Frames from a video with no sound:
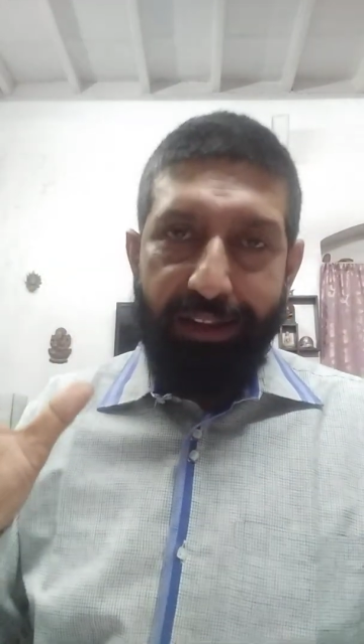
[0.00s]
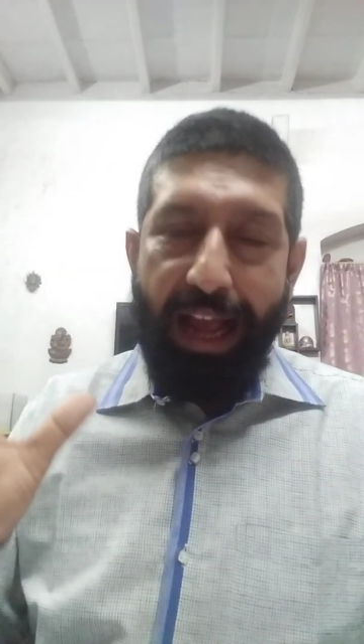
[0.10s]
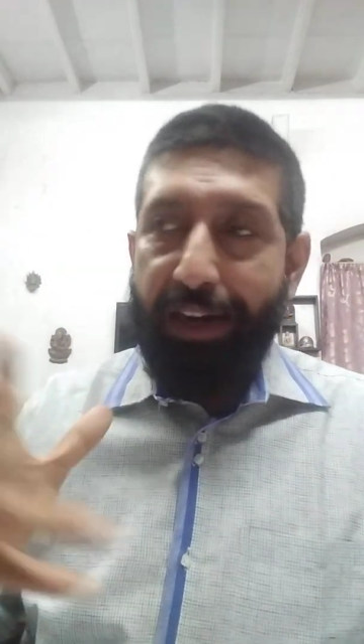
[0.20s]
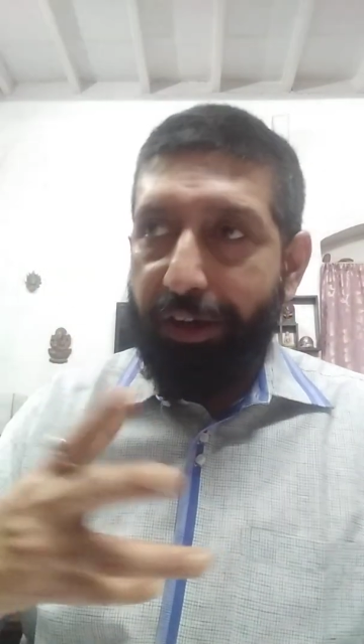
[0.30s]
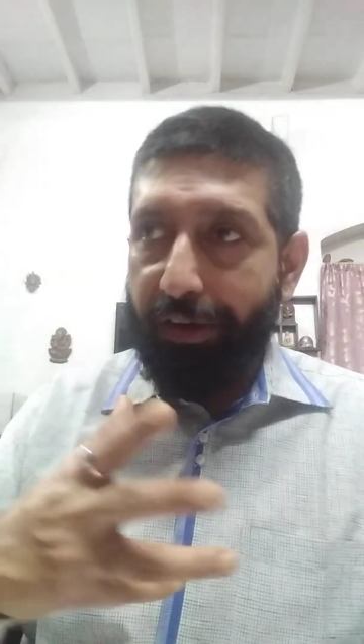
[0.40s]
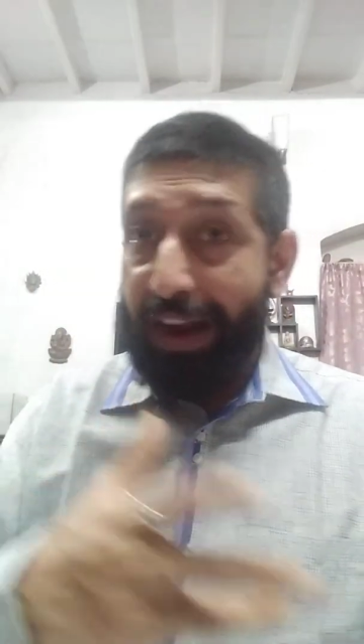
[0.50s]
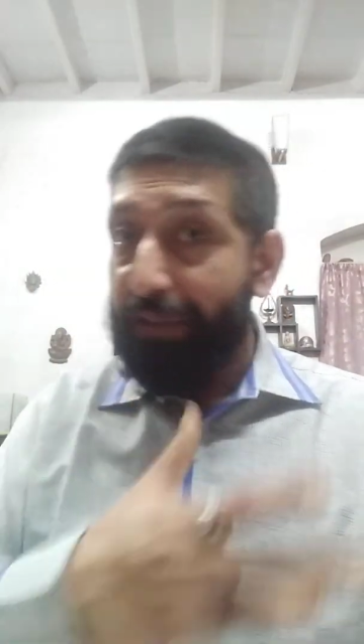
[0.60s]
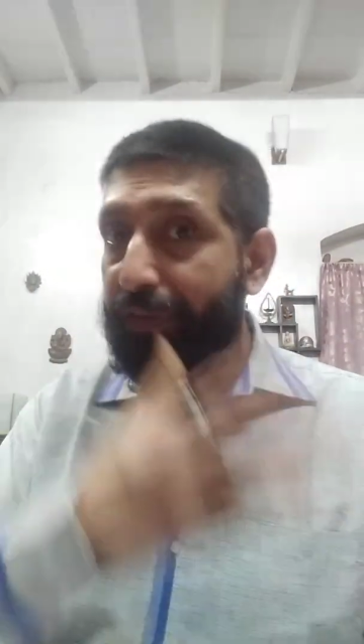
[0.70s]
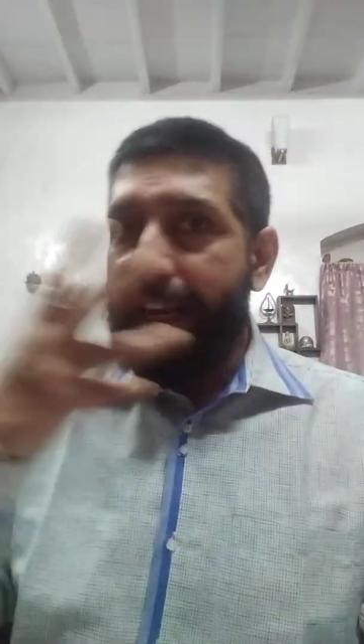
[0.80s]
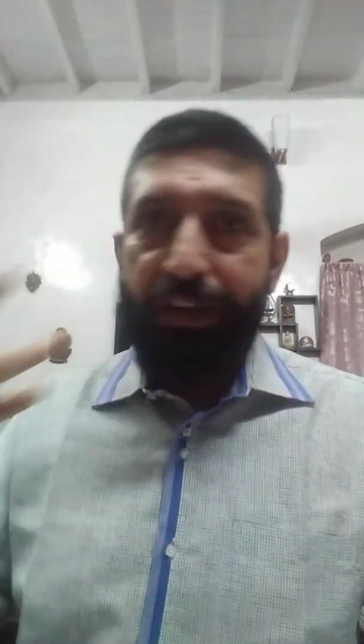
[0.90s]
that
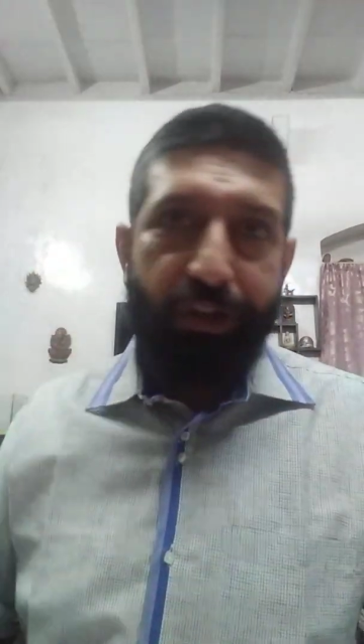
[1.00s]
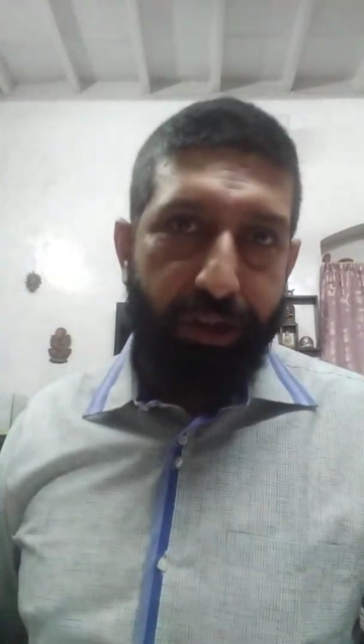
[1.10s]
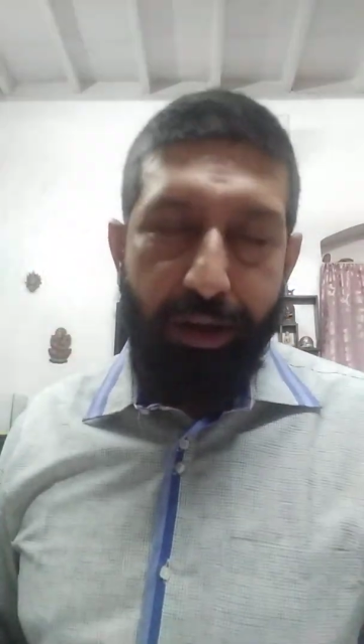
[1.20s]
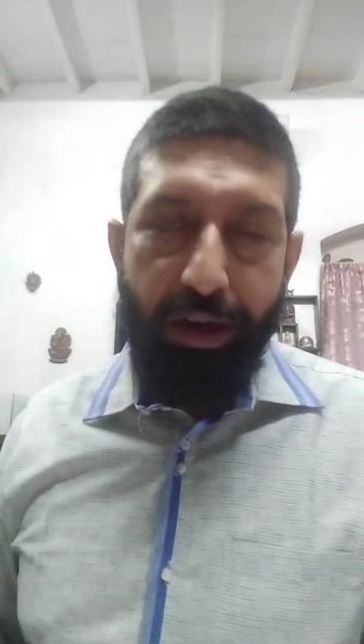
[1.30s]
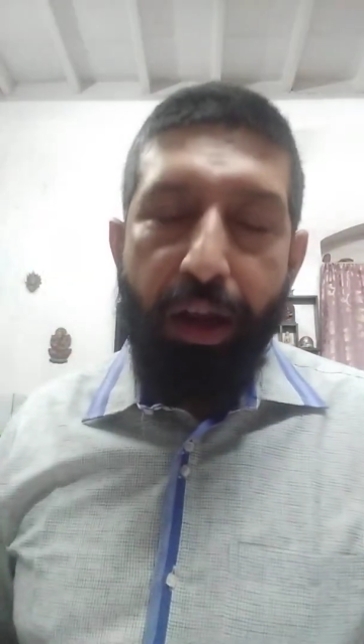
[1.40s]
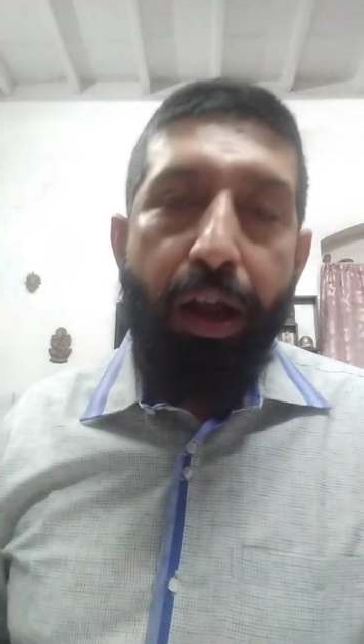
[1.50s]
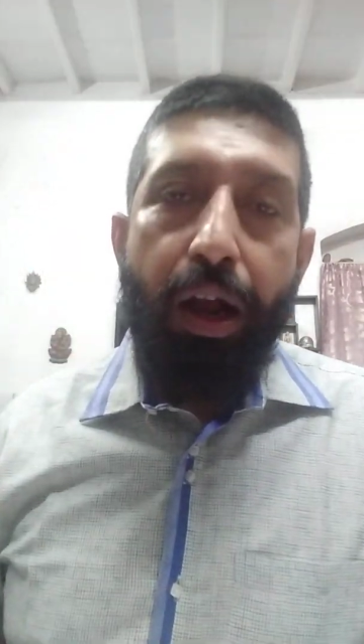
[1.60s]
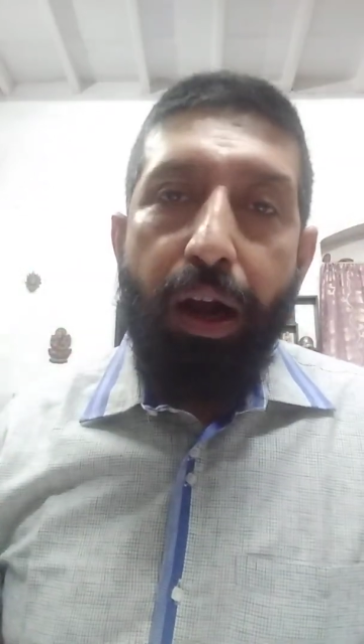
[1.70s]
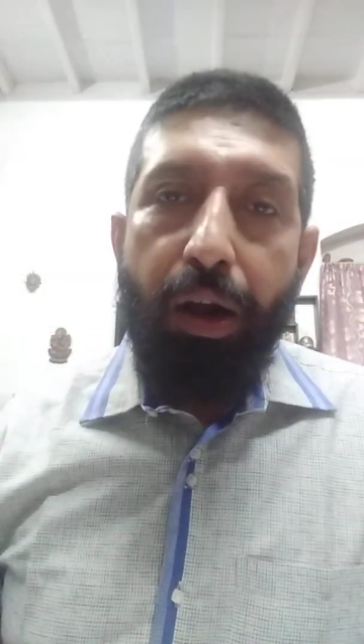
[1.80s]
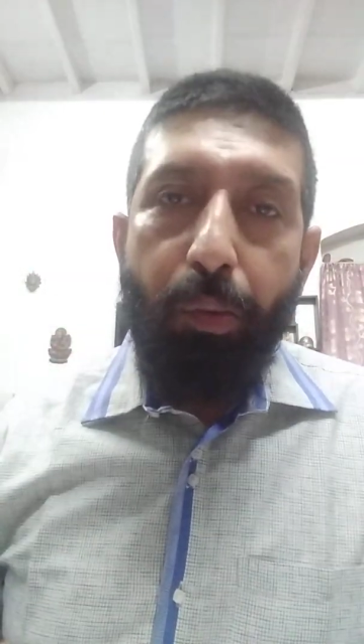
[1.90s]
revelation,
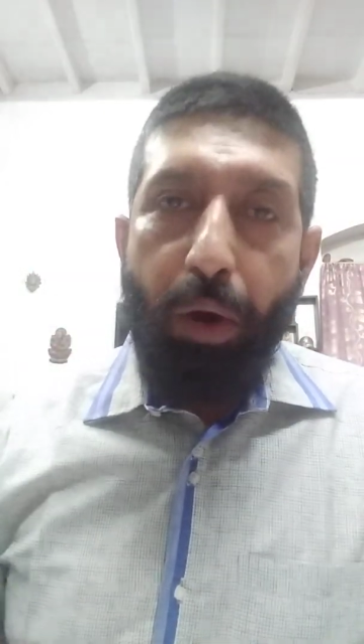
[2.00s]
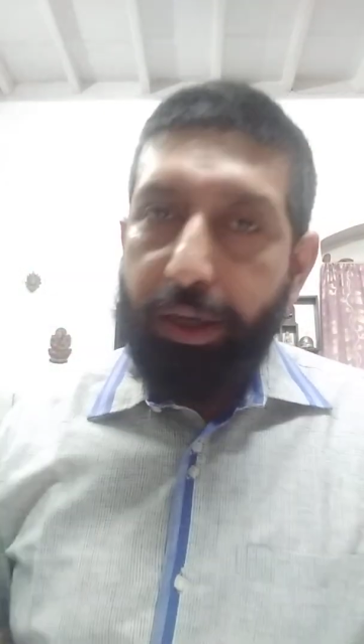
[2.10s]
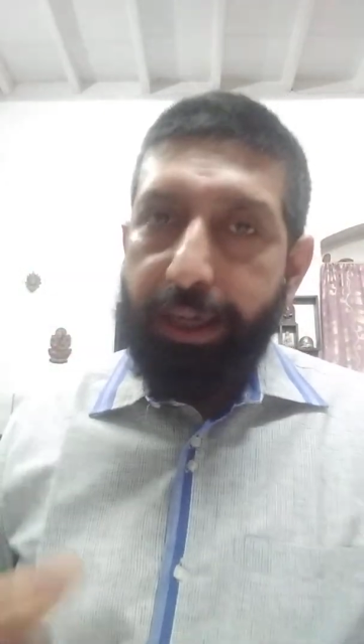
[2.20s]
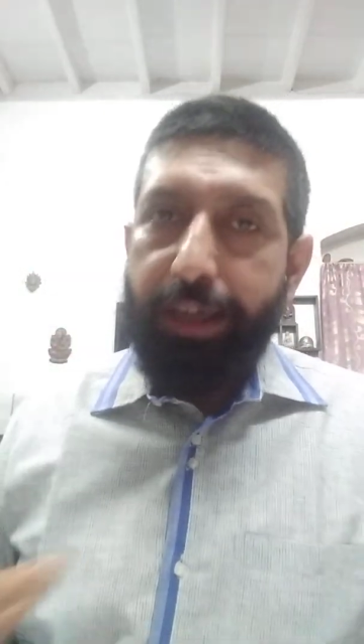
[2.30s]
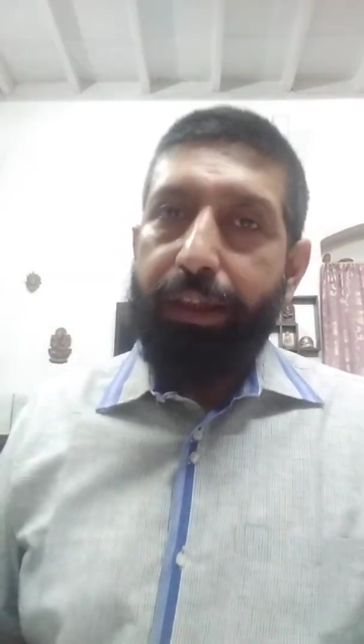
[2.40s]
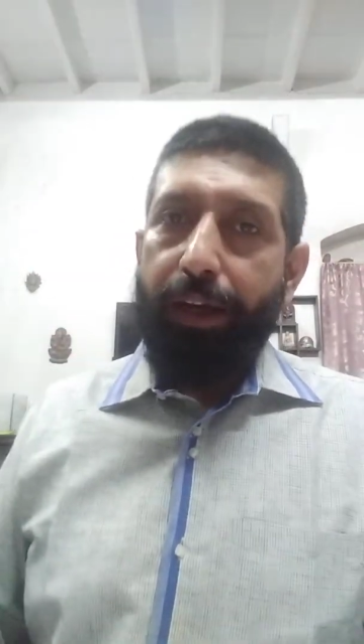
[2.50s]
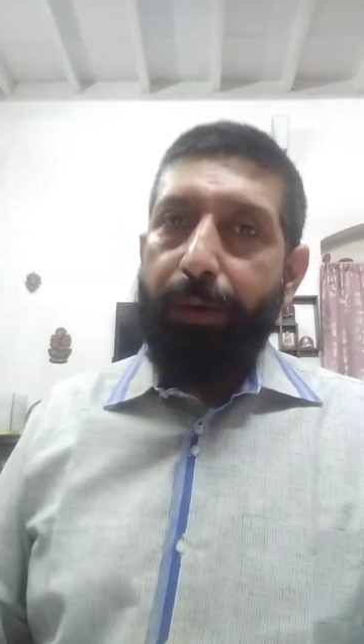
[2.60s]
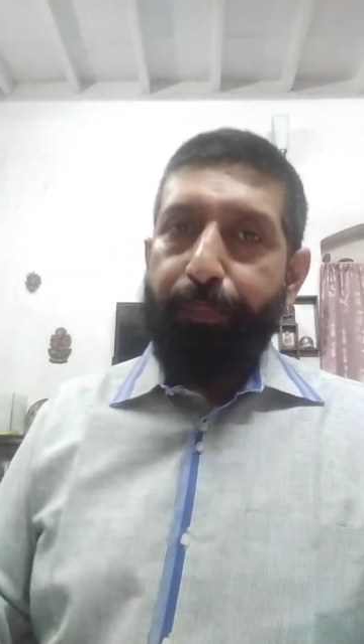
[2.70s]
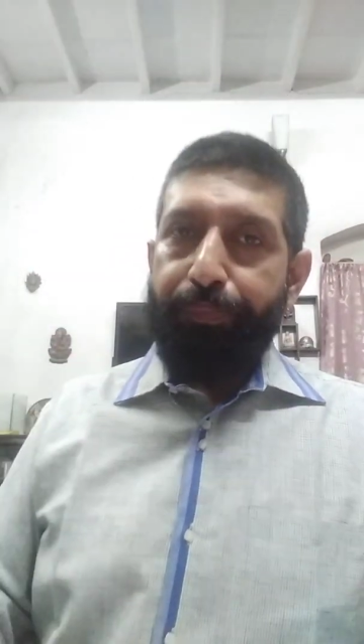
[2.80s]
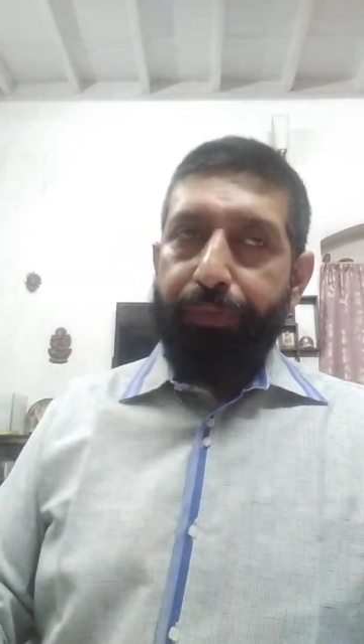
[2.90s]
what did the